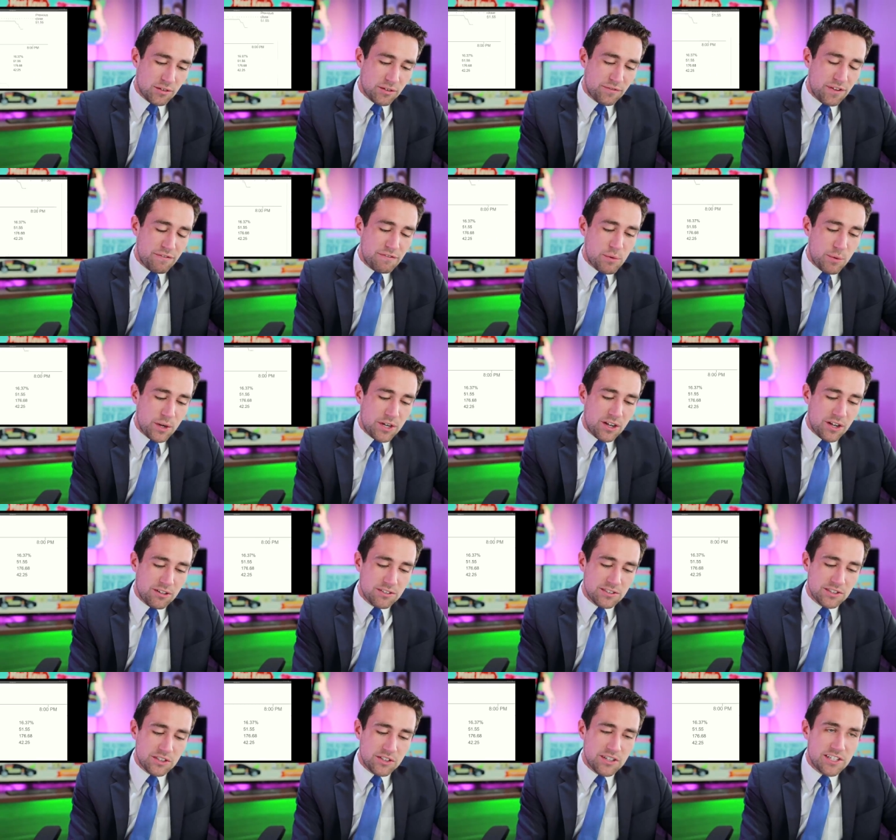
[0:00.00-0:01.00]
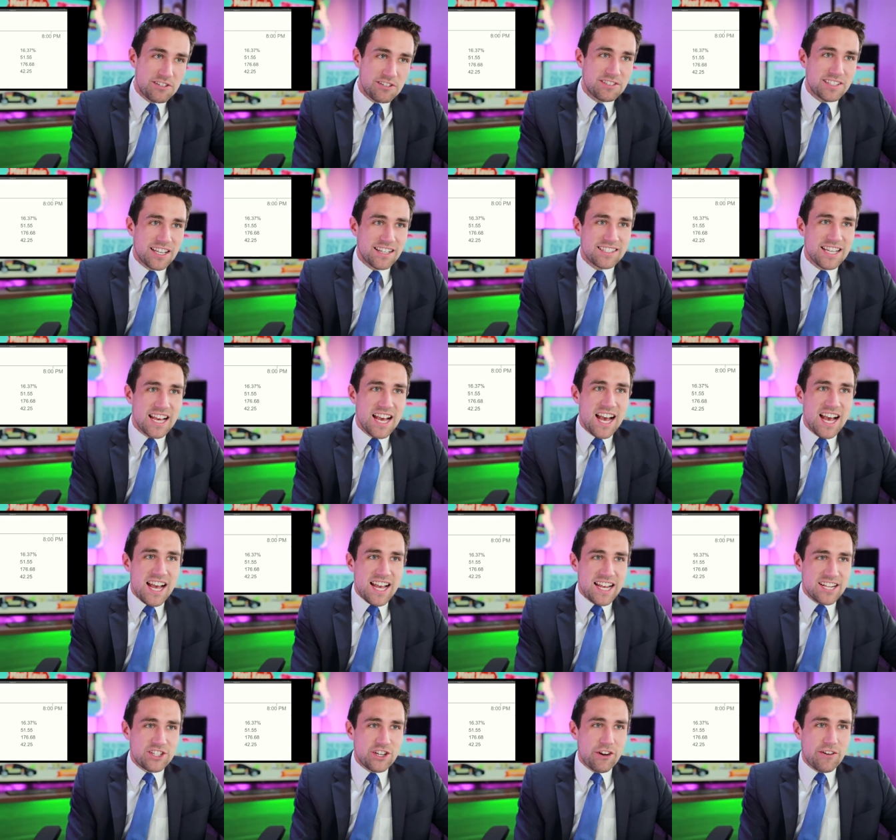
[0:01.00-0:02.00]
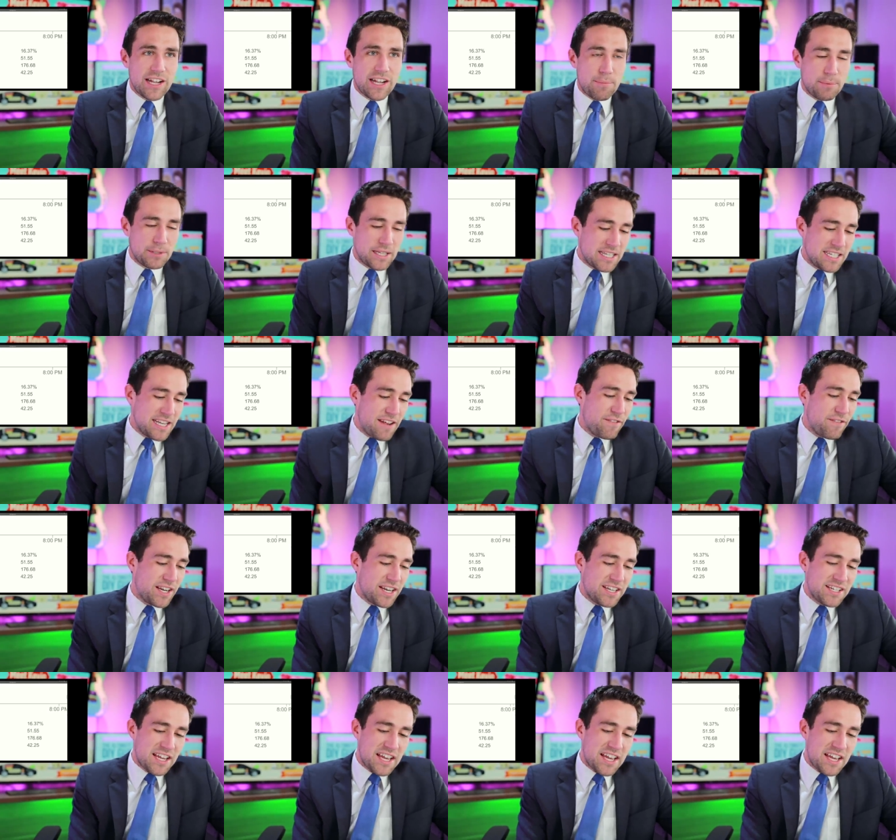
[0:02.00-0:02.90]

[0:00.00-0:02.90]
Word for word: or $51.32, it's showing up with a dividend